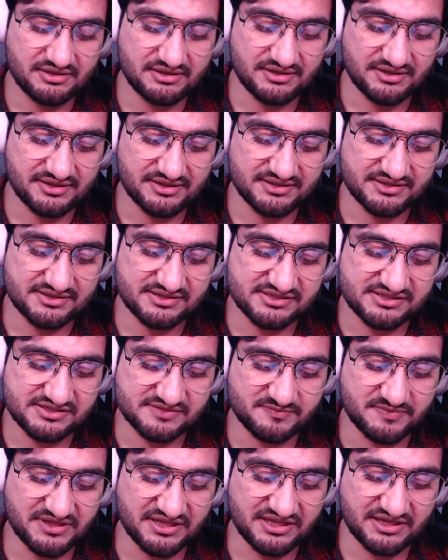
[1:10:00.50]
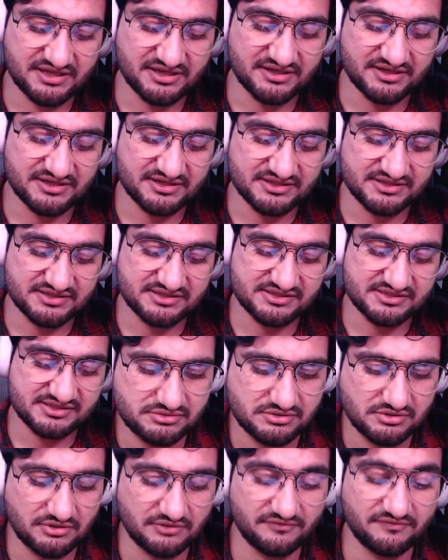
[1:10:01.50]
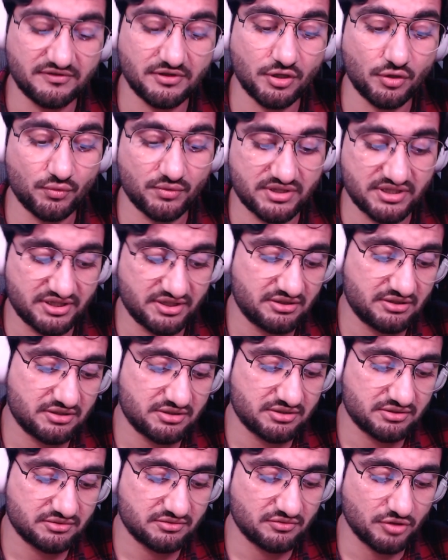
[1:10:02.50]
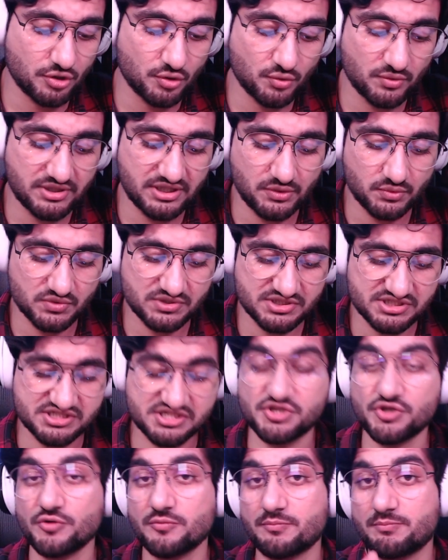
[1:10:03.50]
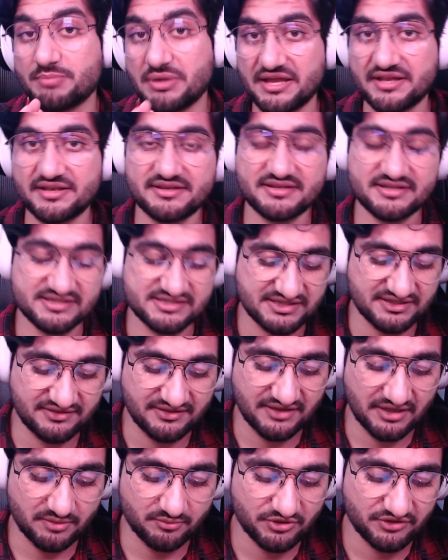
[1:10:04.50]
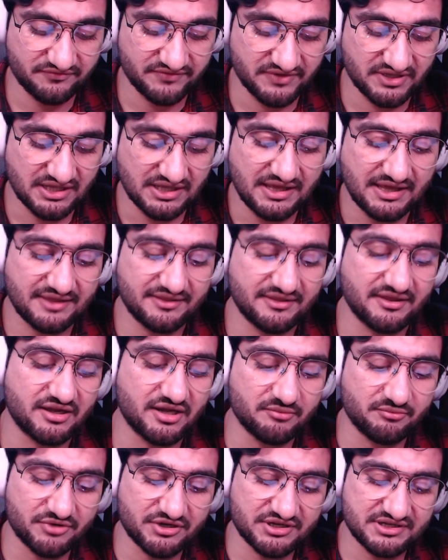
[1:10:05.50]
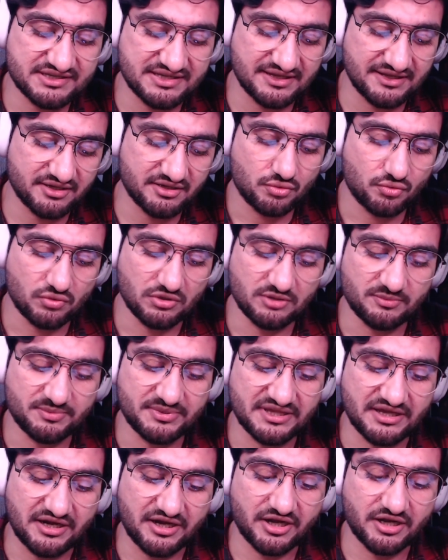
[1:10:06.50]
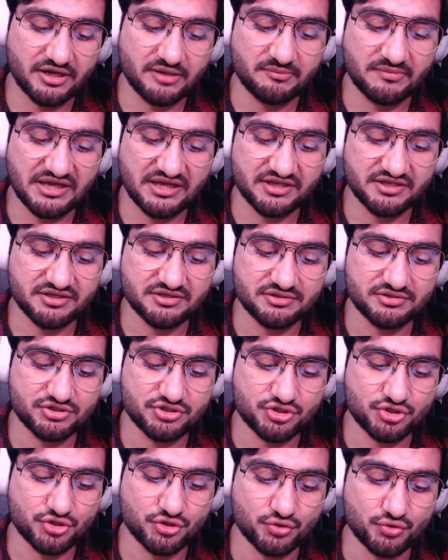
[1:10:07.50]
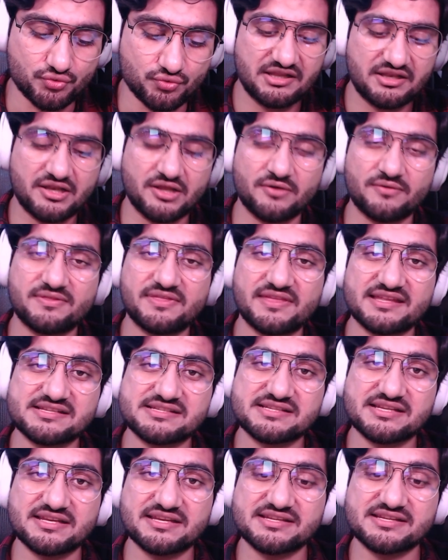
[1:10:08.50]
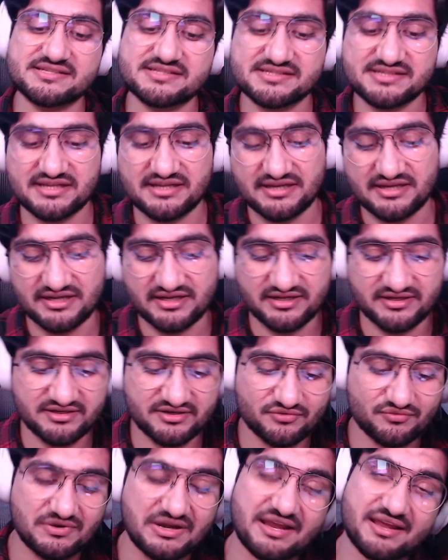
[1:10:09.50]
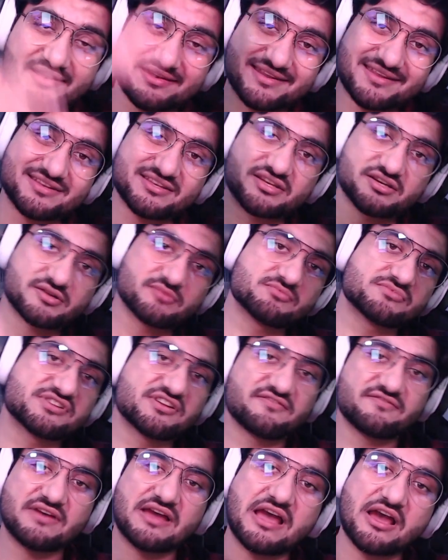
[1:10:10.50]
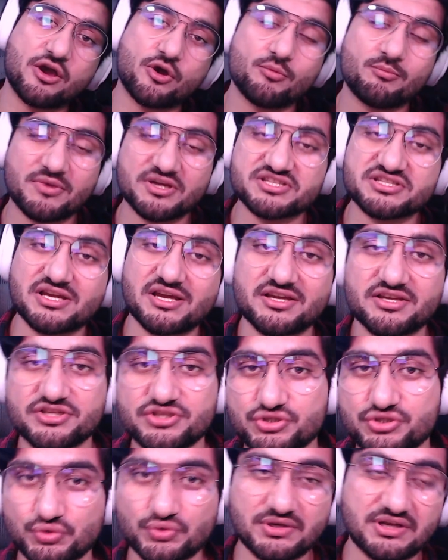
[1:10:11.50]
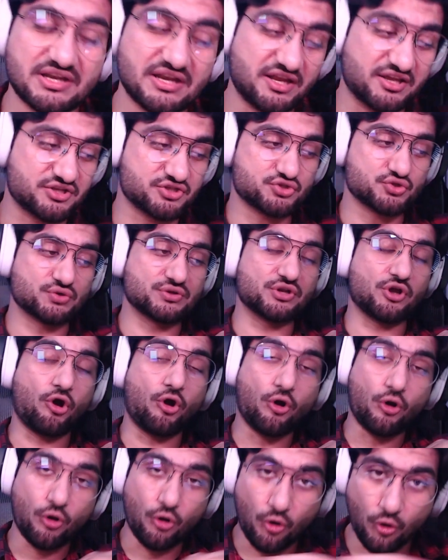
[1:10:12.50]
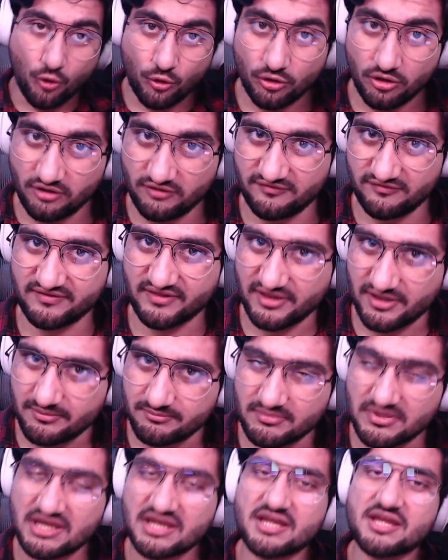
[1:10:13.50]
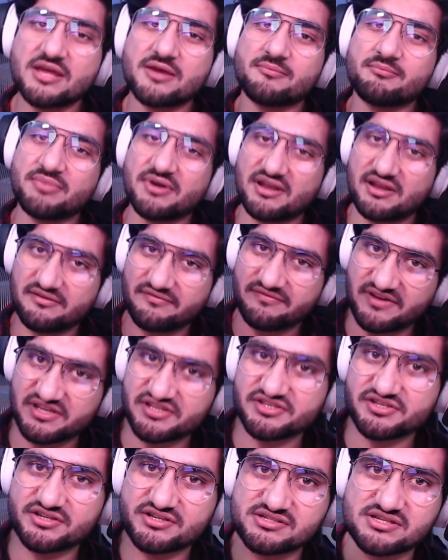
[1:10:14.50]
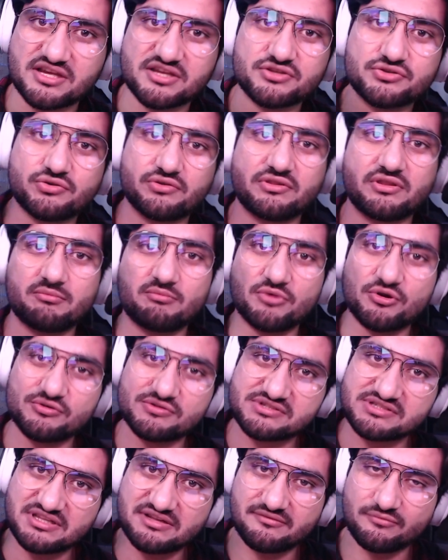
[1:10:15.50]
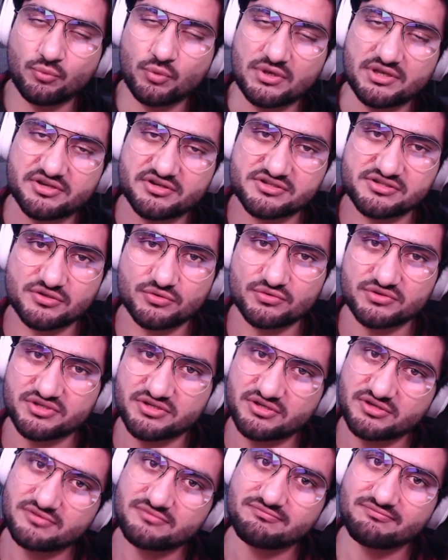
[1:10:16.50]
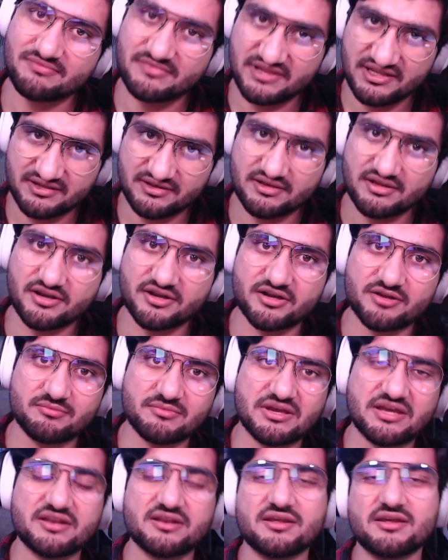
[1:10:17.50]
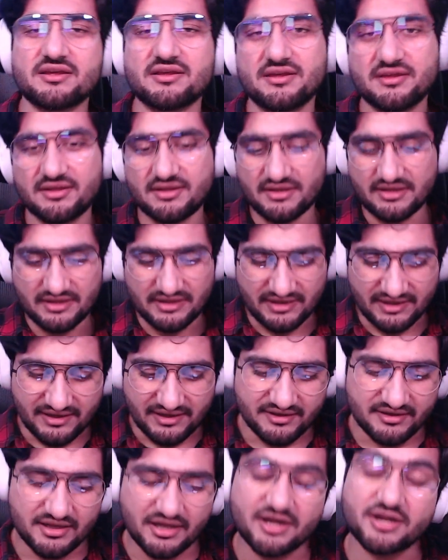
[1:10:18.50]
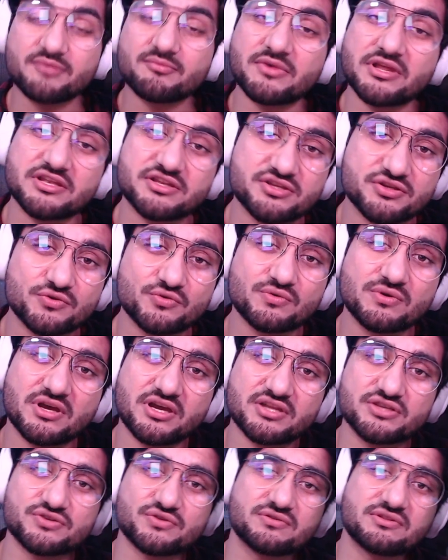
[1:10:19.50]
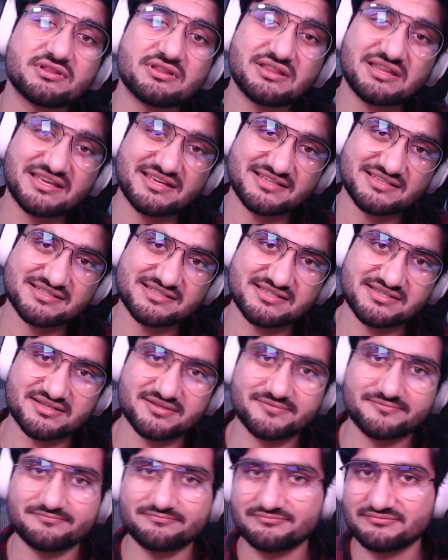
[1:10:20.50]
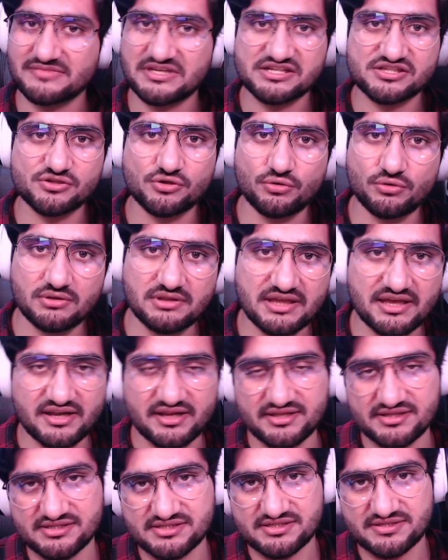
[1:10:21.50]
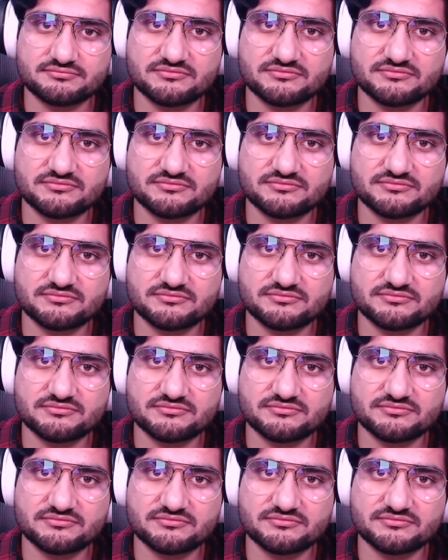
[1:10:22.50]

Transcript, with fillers: is because of Loki. Loki was stupendous in that movie. And then number ten will be Iron Man two. Now this is uh, ranked in terms of how much I enjoyed it. I enjoyed all of them, but Avengers I enjoyed the most, and Winter Soldier, then Iron Man. And Iron Man two I enjoyed the least. That's all that is.